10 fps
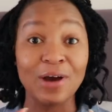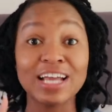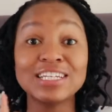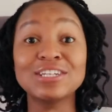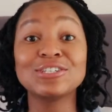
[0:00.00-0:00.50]

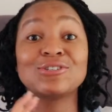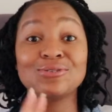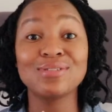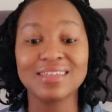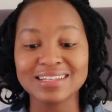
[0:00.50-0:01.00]
I needed
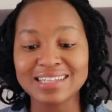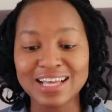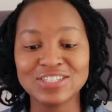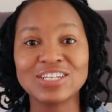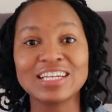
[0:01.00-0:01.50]
two things
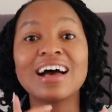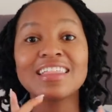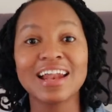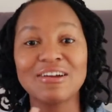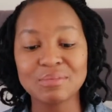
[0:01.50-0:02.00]
actually, now
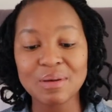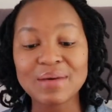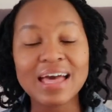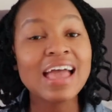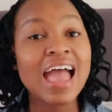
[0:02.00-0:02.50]
that I
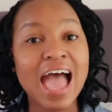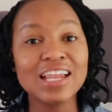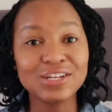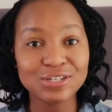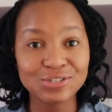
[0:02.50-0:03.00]
remember. I
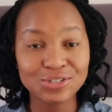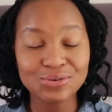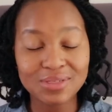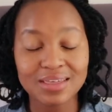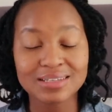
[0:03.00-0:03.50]
needed
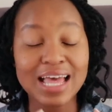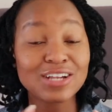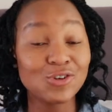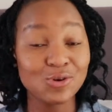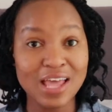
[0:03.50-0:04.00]
two things.
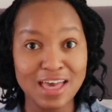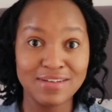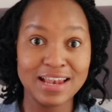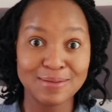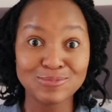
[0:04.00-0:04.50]
I don't have
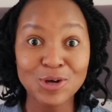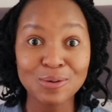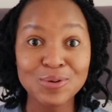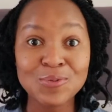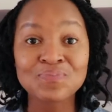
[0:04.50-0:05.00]
a
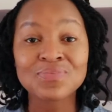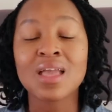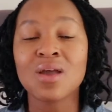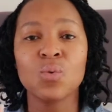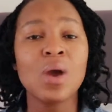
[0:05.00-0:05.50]
laptop
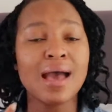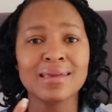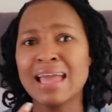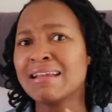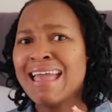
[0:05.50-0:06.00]

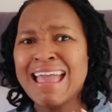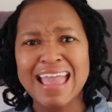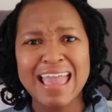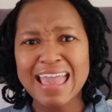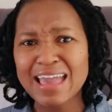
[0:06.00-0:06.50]

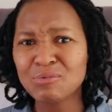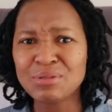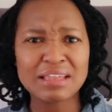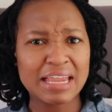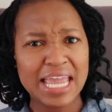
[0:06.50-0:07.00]

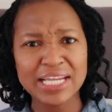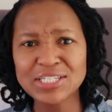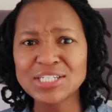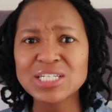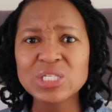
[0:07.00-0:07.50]
with an
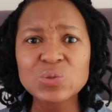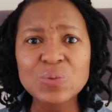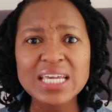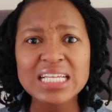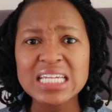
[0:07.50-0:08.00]
editing
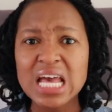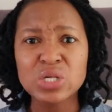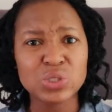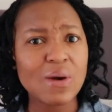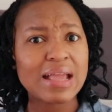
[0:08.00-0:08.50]
suite,
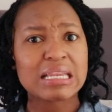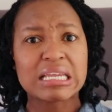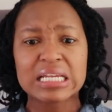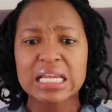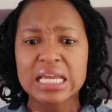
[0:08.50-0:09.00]
so I
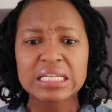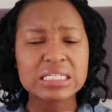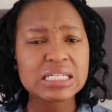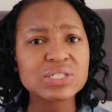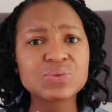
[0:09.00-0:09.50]
need an
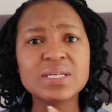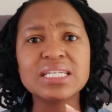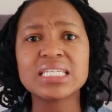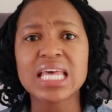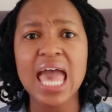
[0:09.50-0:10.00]
editing
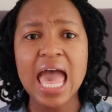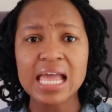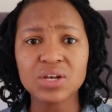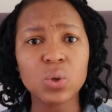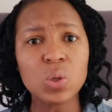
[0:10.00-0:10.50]
suite.
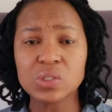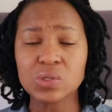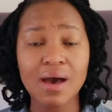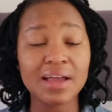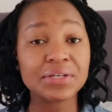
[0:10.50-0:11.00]
and
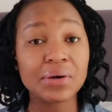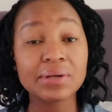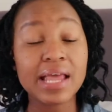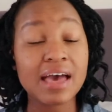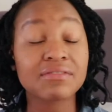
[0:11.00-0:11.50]
also I
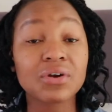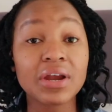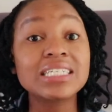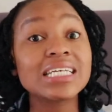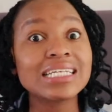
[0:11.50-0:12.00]
don't have
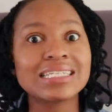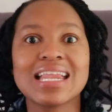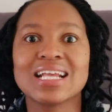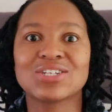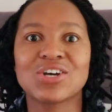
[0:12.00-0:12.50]
great
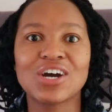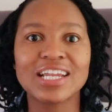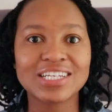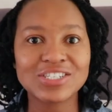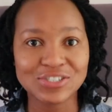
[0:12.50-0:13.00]
internet
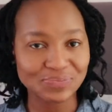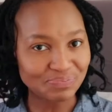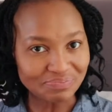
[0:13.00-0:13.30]
connection.